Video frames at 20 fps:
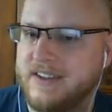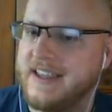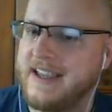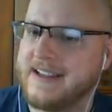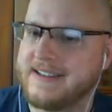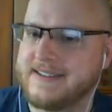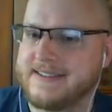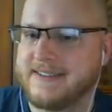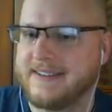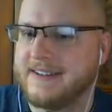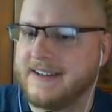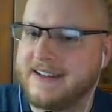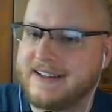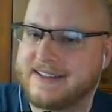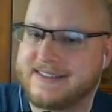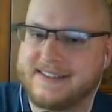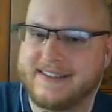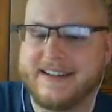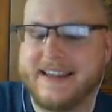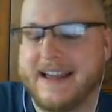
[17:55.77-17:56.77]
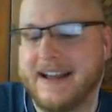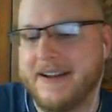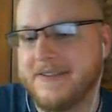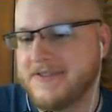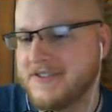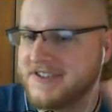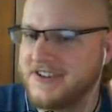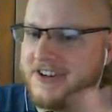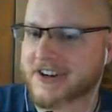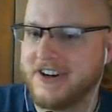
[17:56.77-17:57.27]
Excellent. Yeah, I was
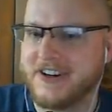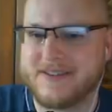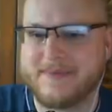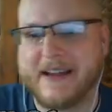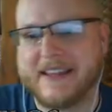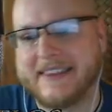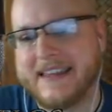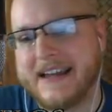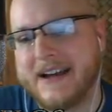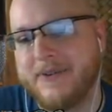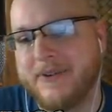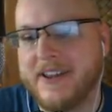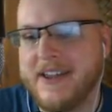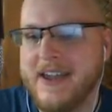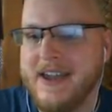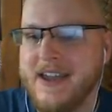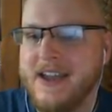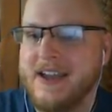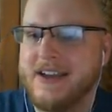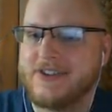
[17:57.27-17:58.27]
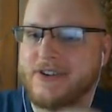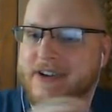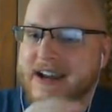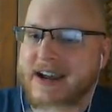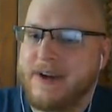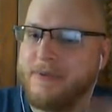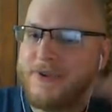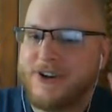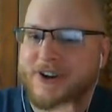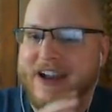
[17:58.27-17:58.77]
just curious about that one. So
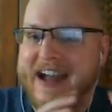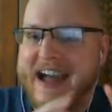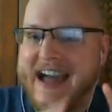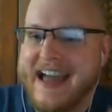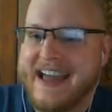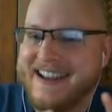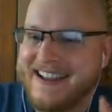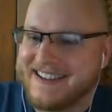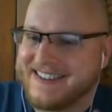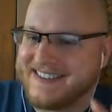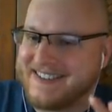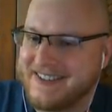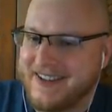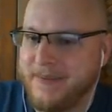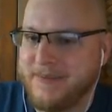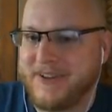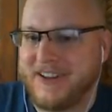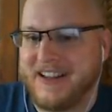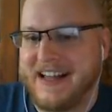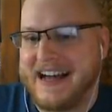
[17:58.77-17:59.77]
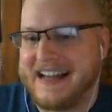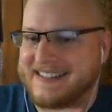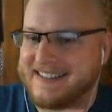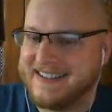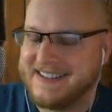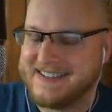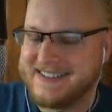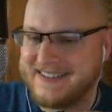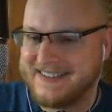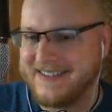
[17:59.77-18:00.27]
now when you're adding a subclass,
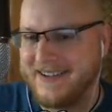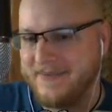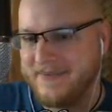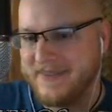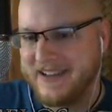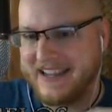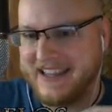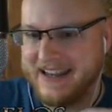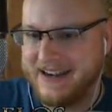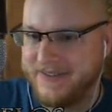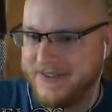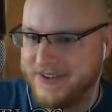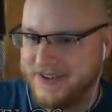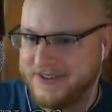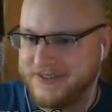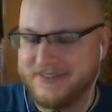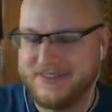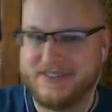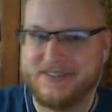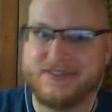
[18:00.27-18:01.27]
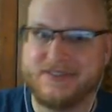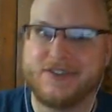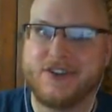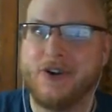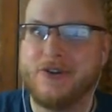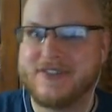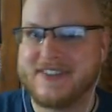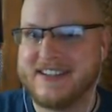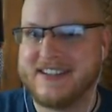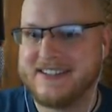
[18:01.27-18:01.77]
and this is something that kind of
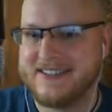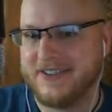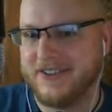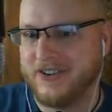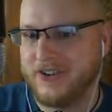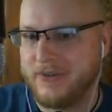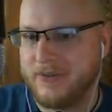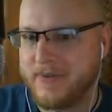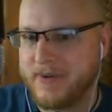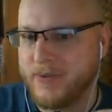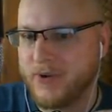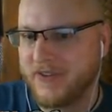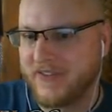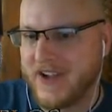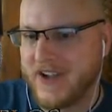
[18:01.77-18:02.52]
goes into a little bit more of